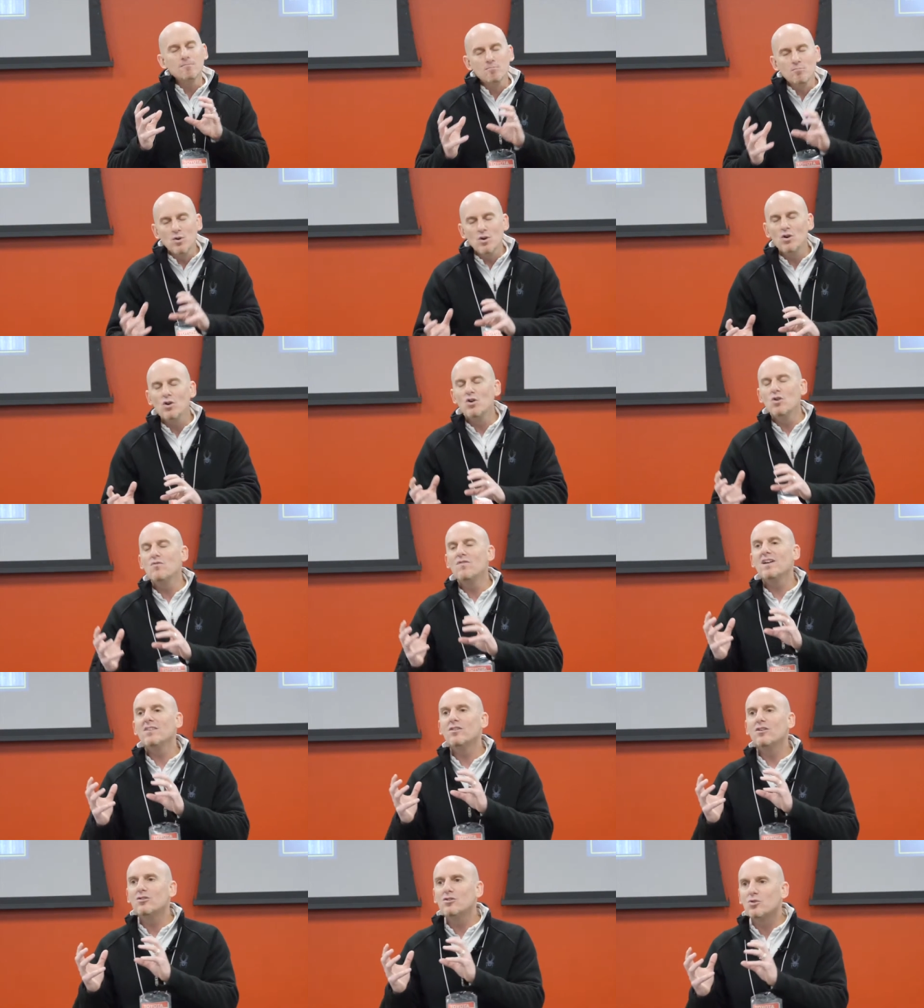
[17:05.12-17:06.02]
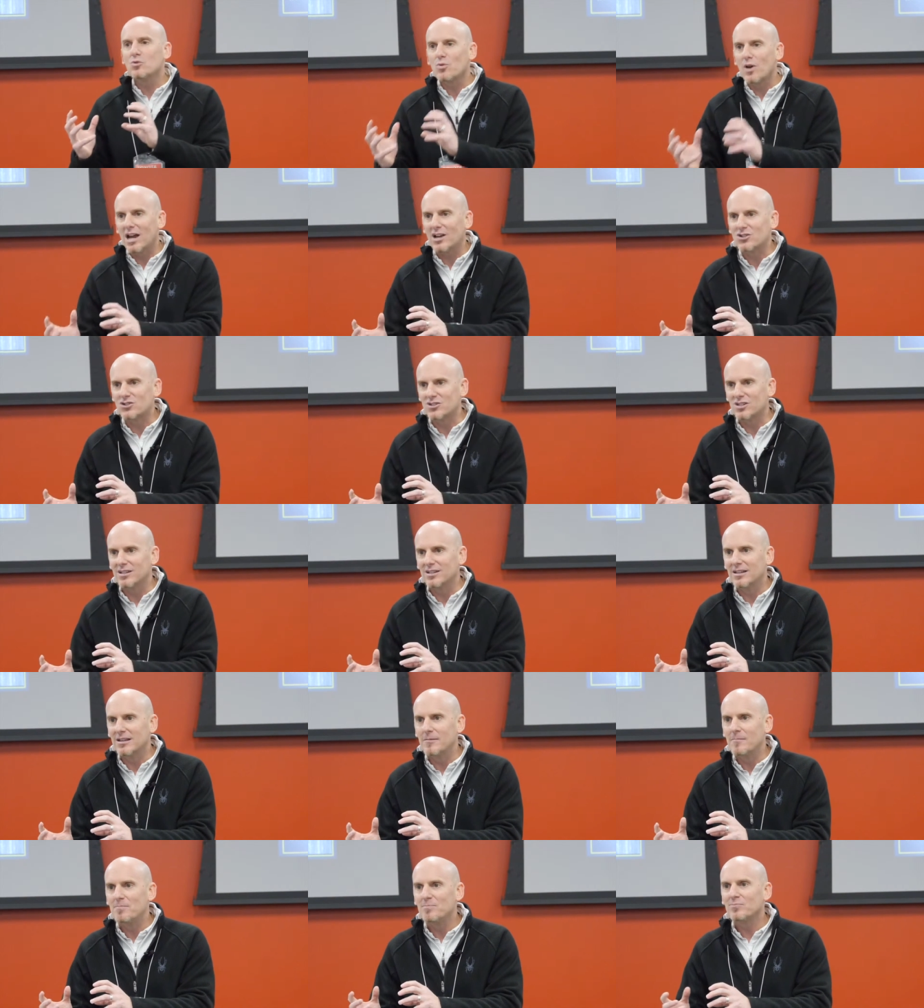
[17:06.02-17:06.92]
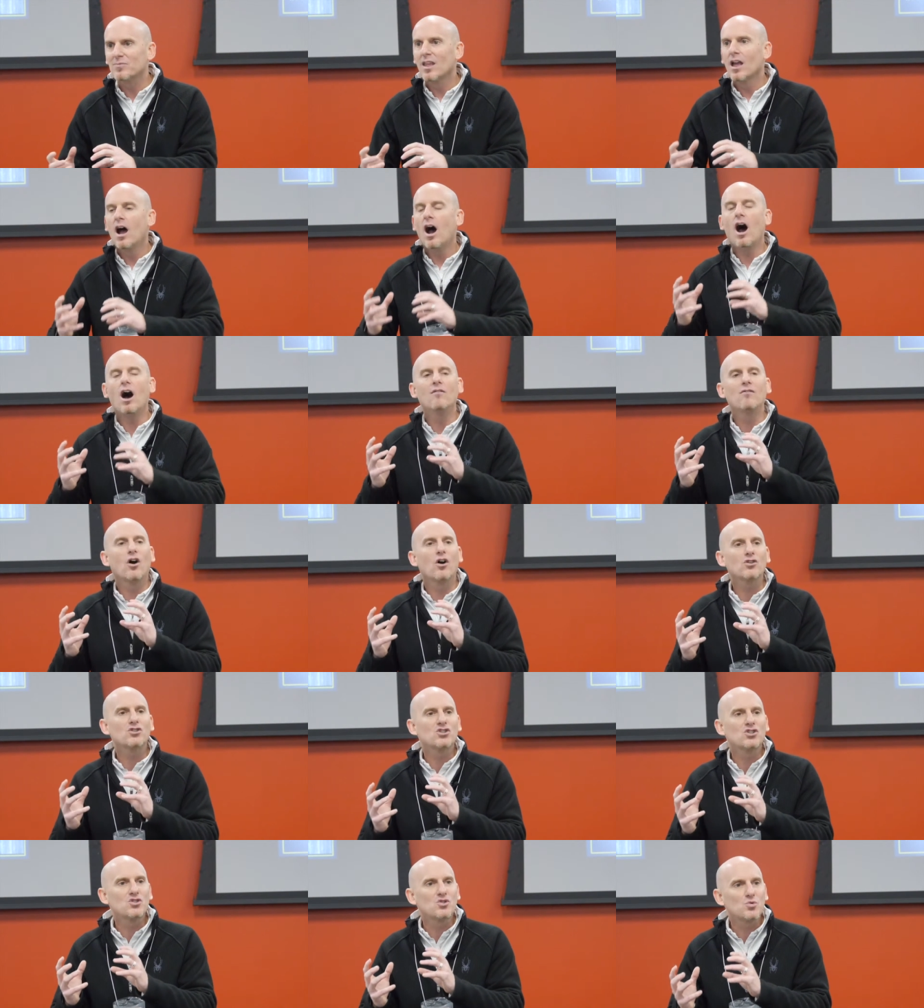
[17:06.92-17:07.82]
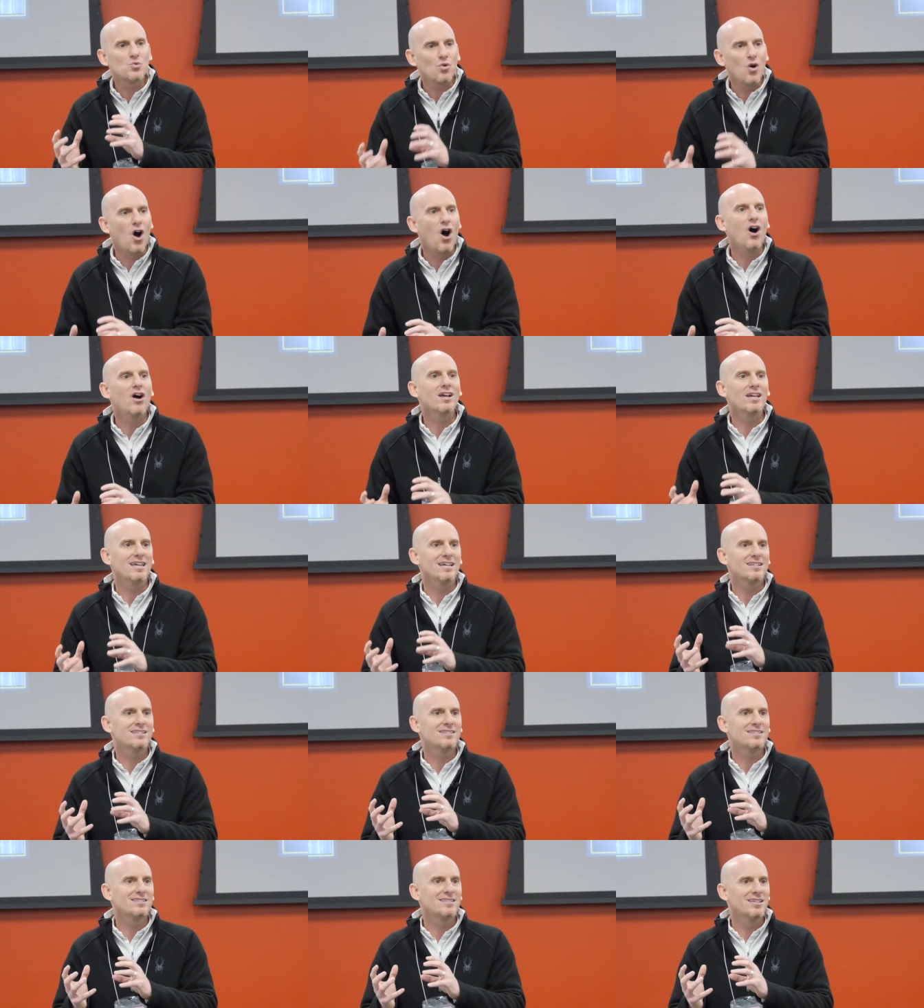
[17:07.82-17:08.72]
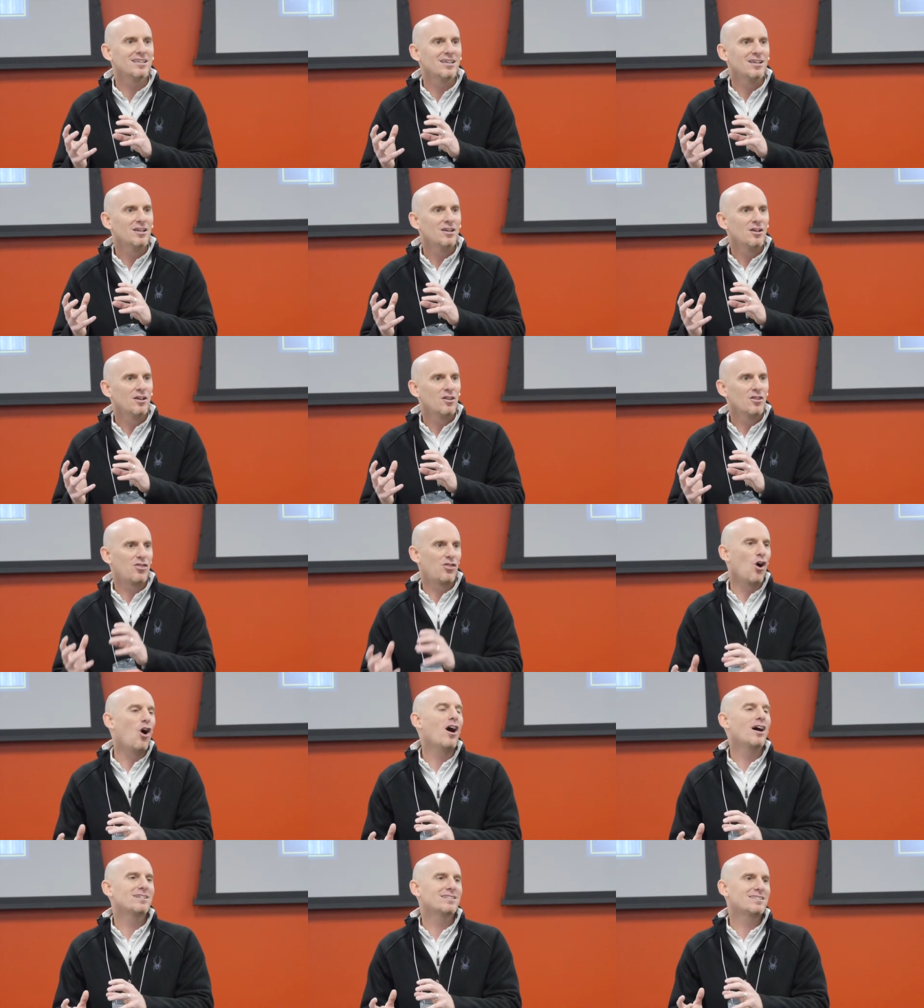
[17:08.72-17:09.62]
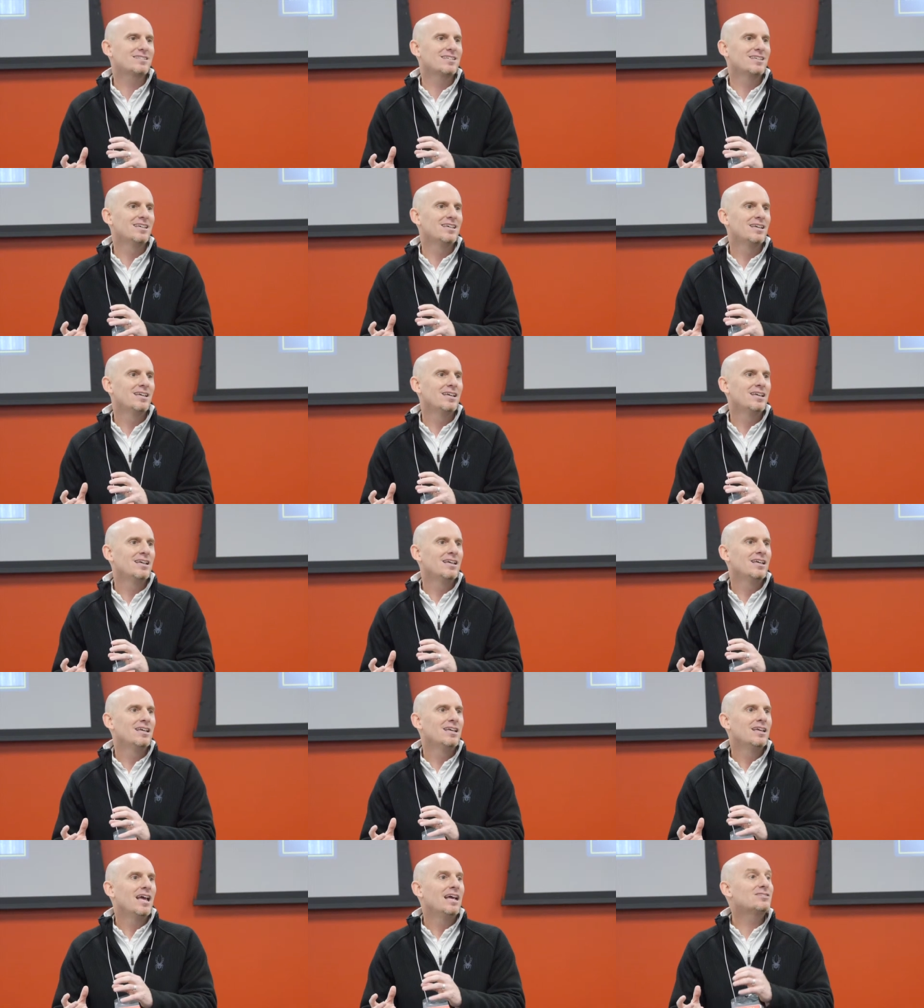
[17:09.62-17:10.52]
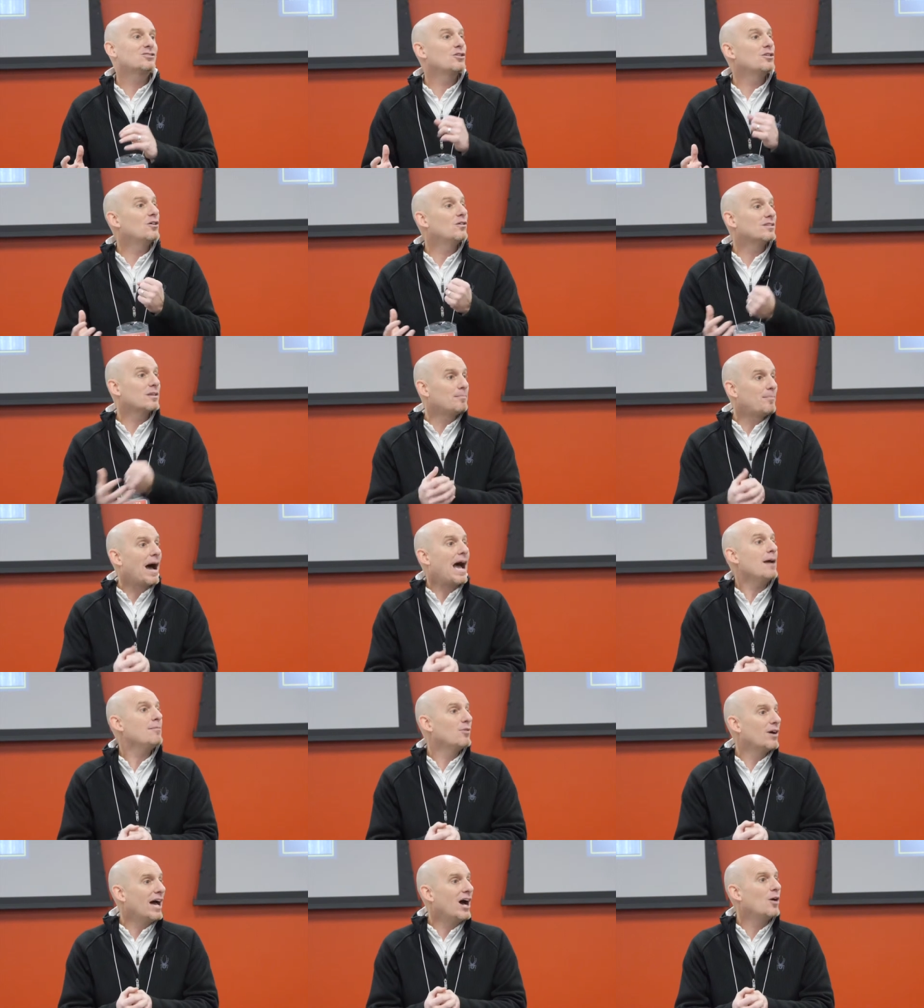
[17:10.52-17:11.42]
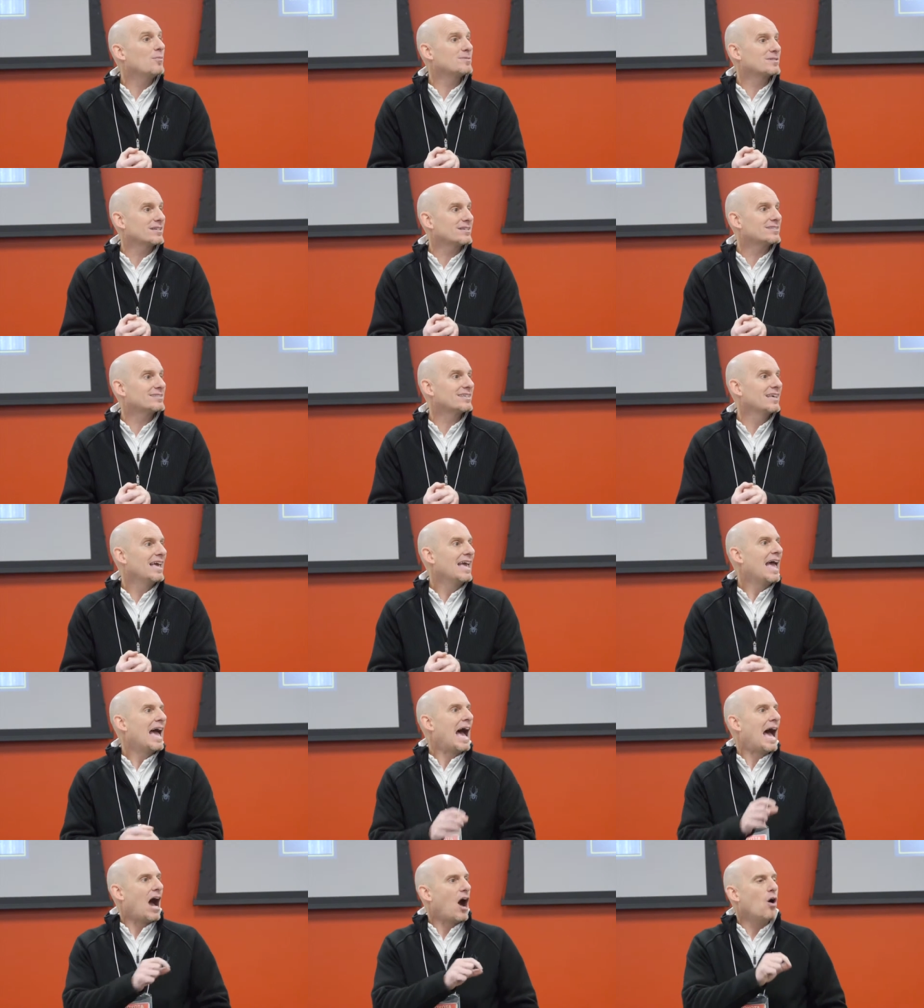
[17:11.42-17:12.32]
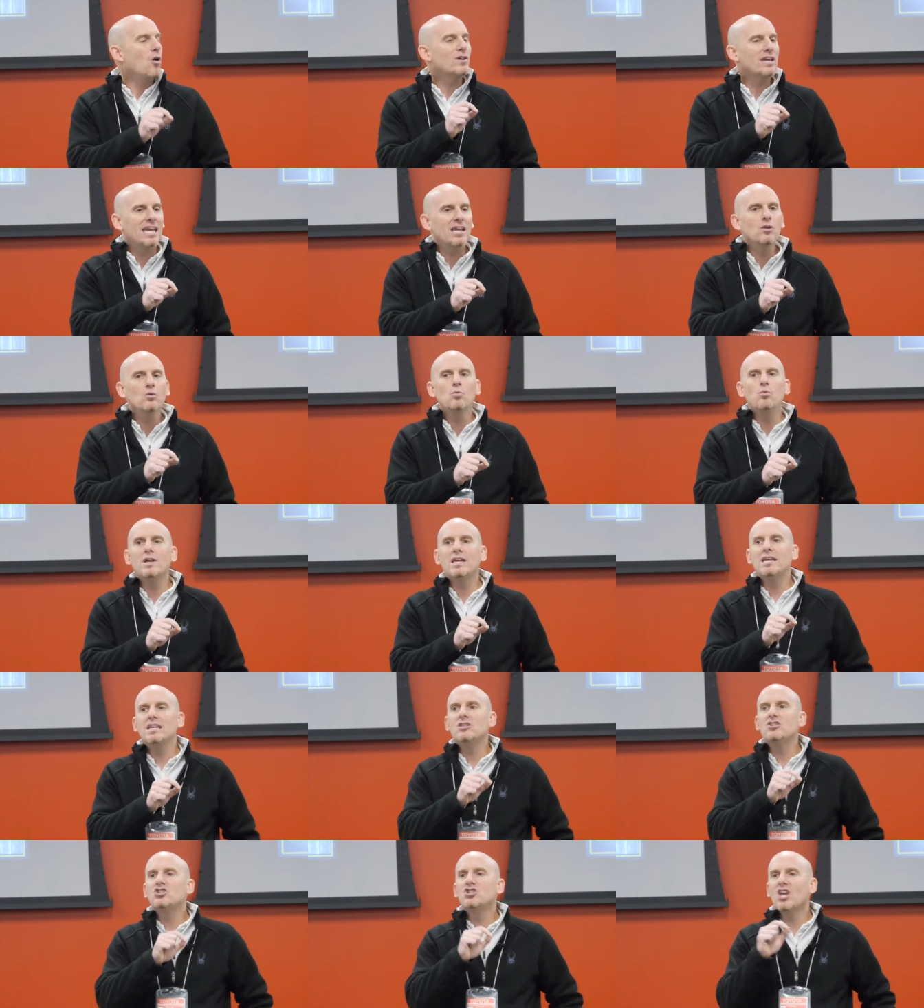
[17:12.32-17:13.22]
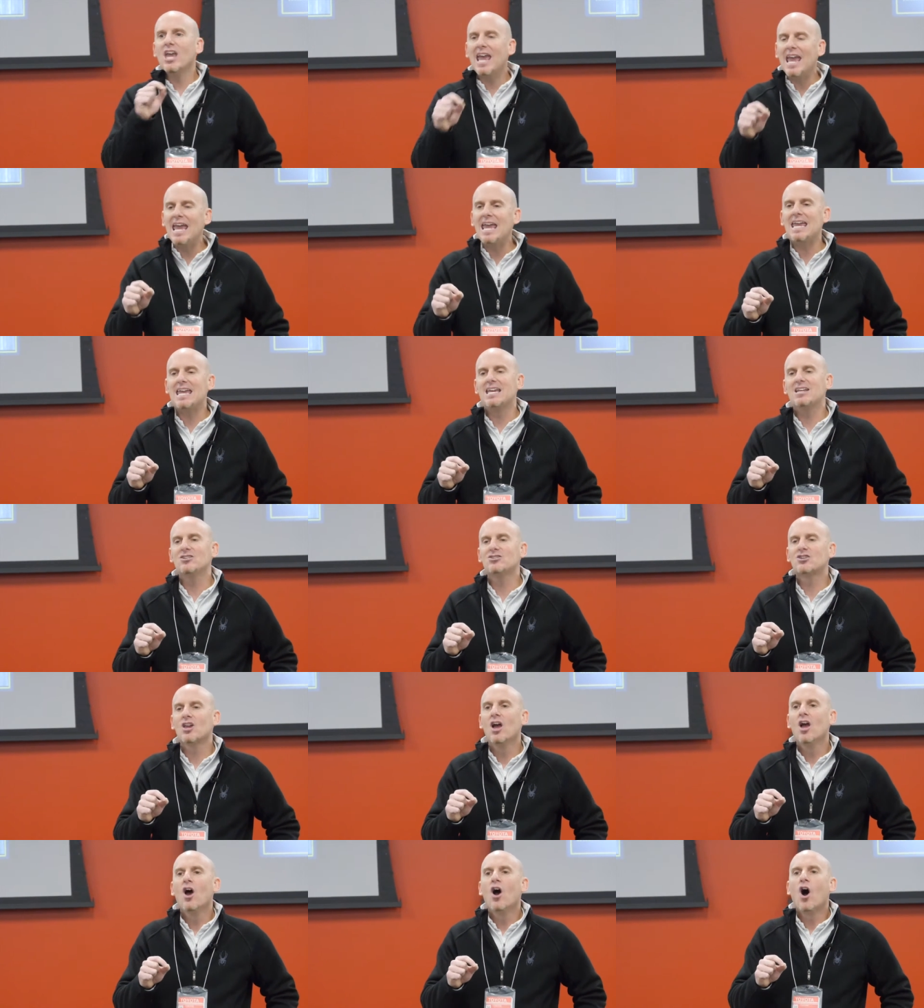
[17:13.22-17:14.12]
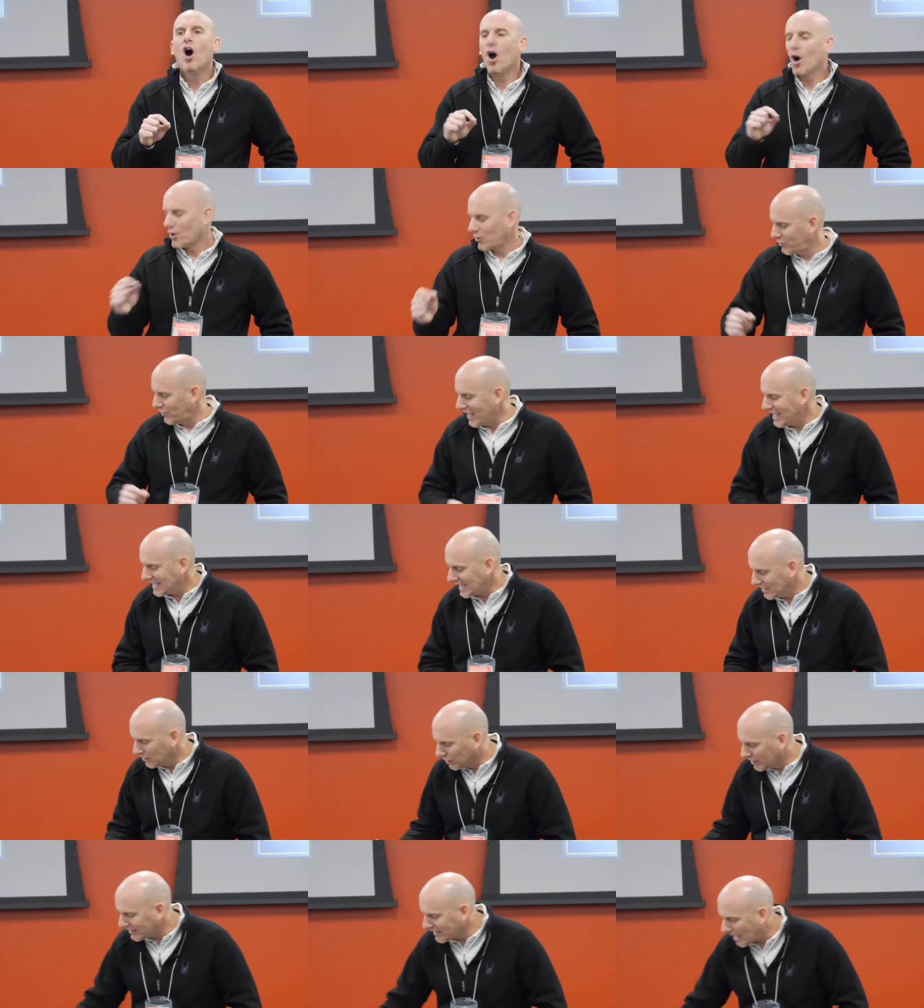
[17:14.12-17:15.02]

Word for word: move in the direction of our strongest thoughts so, you know what? The Bible helps us. How can we change our thinking? Look